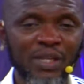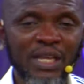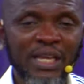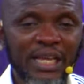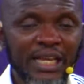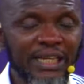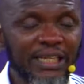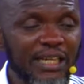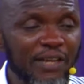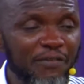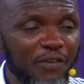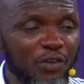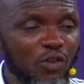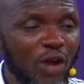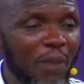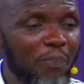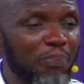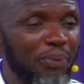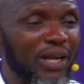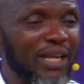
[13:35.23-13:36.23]
Individual
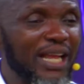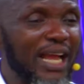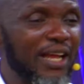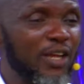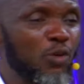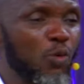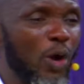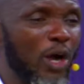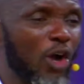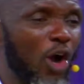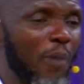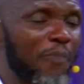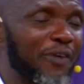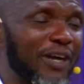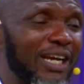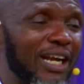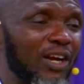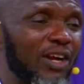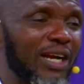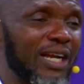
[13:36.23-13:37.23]
prayer, you wake up,
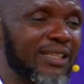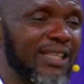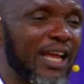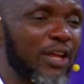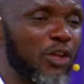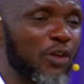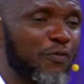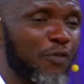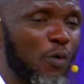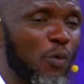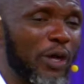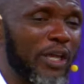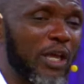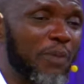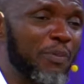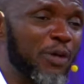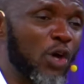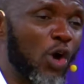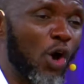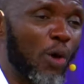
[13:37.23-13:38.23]
Father, Lord, I thank you for waking
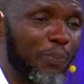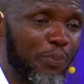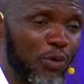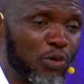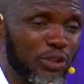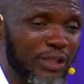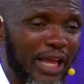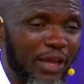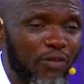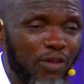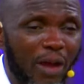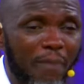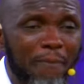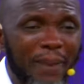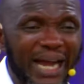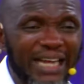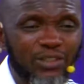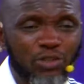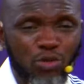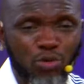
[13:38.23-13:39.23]
me up. You take your
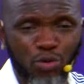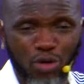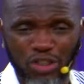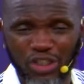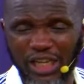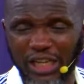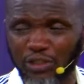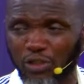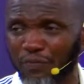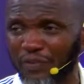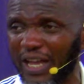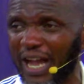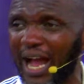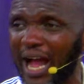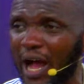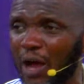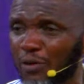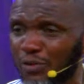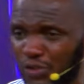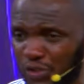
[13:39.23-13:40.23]
bath, you rush out of the
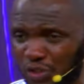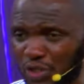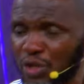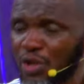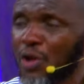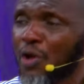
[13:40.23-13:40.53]
house.